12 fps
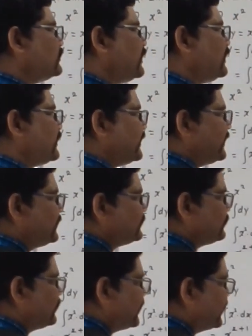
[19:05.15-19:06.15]
So I will take it
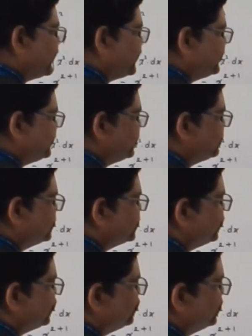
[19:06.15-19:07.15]
y is
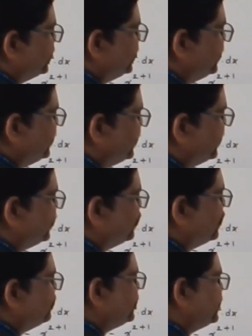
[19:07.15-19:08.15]
equals to integration
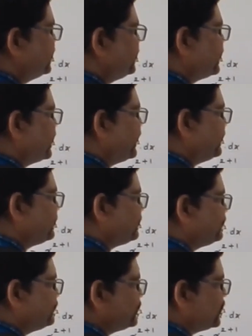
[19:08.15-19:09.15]
of dy,
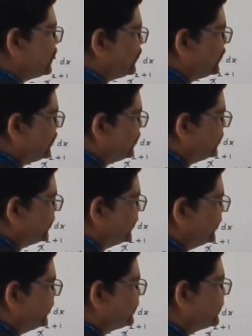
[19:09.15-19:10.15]

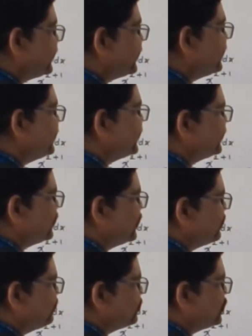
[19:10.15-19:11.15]
that is integration
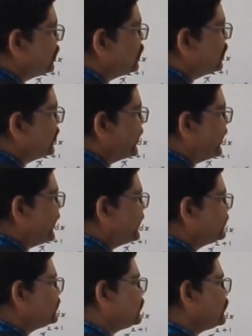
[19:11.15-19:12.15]
of
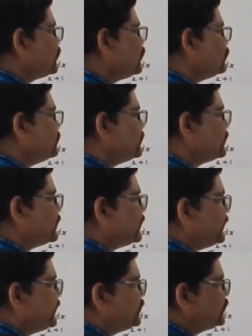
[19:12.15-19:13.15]
4x cube
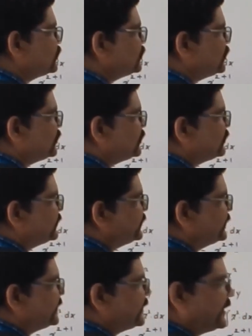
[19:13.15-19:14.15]
into
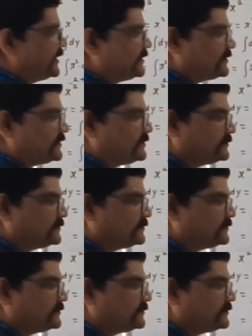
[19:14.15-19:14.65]
dx.